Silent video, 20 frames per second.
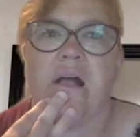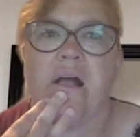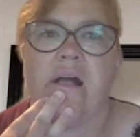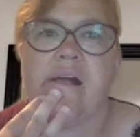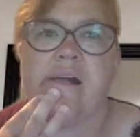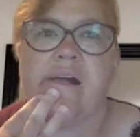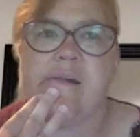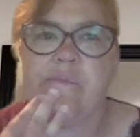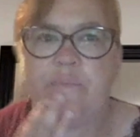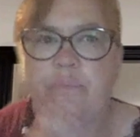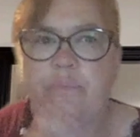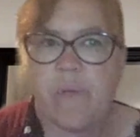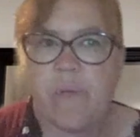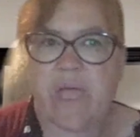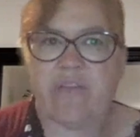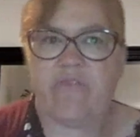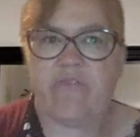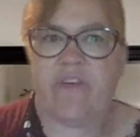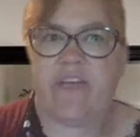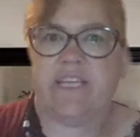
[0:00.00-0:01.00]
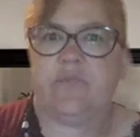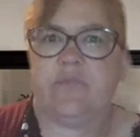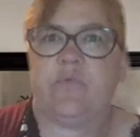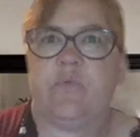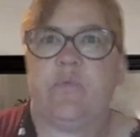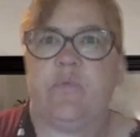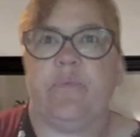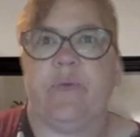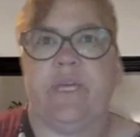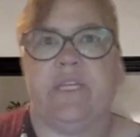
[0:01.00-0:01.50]
My advice
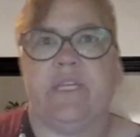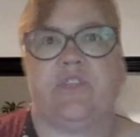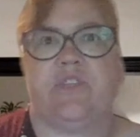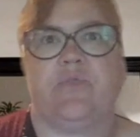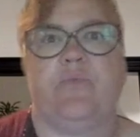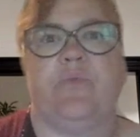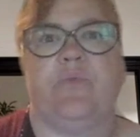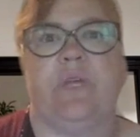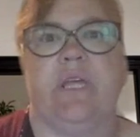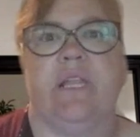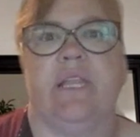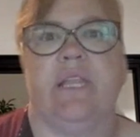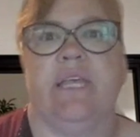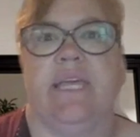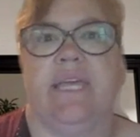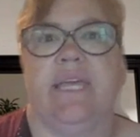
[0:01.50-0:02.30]
would be to really